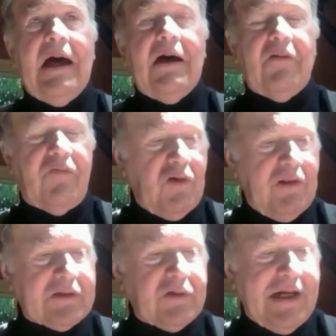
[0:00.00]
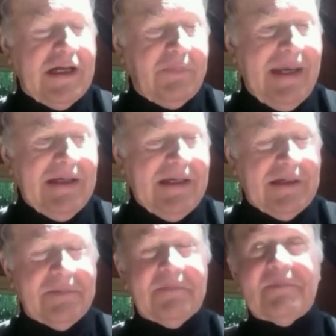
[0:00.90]
for electronic
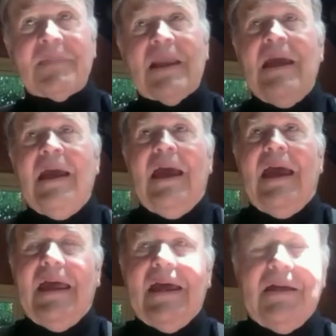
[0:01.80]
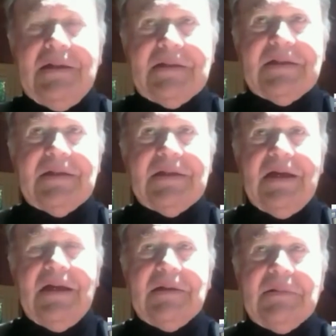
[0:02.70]
banking, and
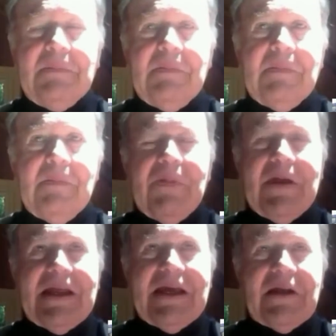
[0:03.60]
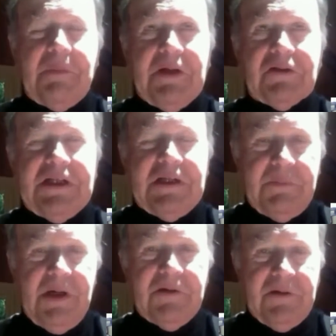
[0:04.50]
that had a built-in
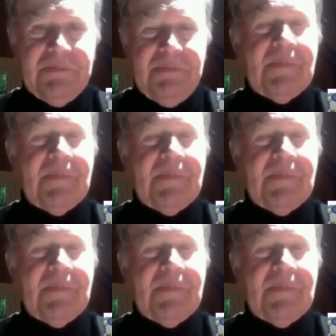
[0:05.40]
modem.